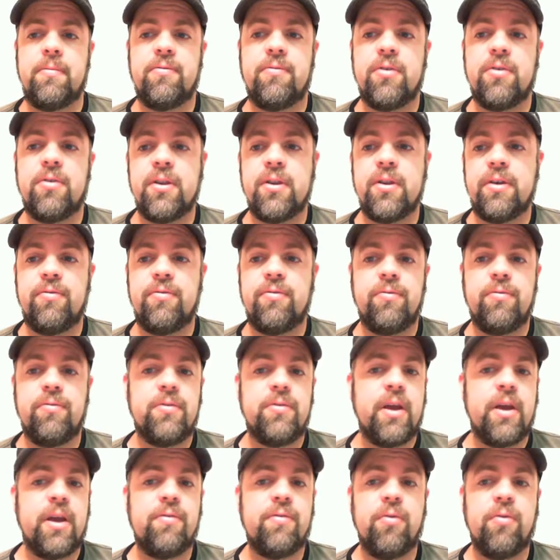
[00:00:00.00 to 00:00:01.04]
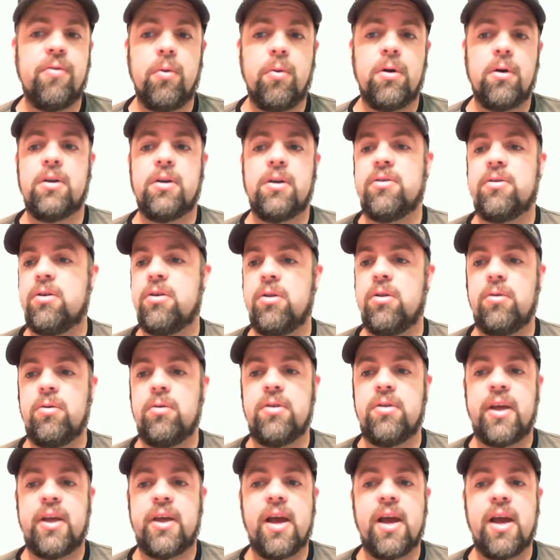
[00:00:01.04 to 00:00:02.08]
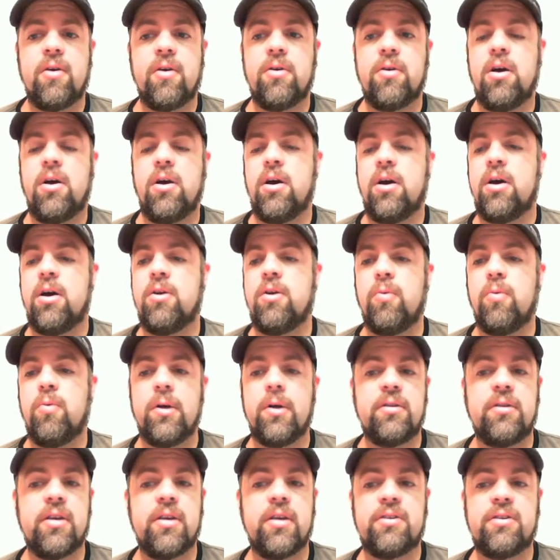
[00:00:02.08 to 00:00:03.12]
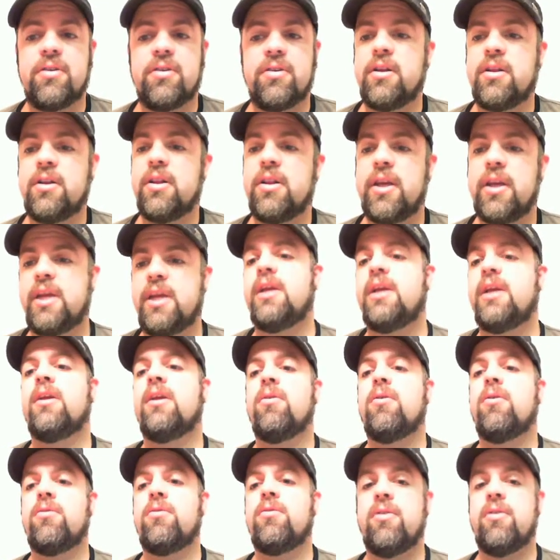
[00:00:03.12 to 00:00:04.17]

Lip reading: Really, day 4 is closing out on one session in the keynote,